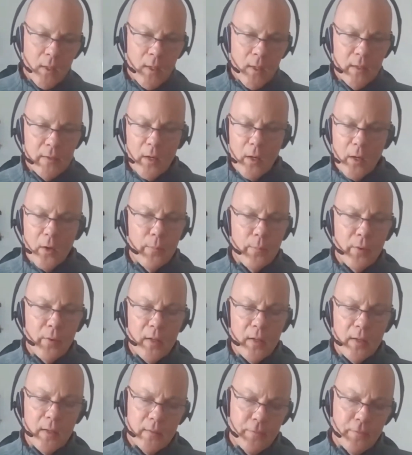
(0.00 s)
under our
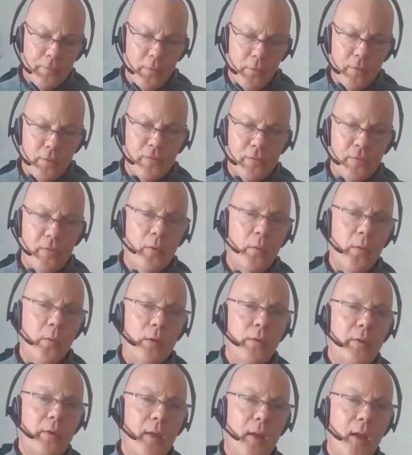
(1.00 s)
umbrella, the first thing we
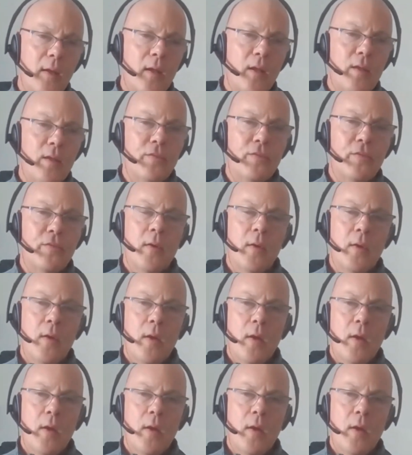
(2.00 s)
look at is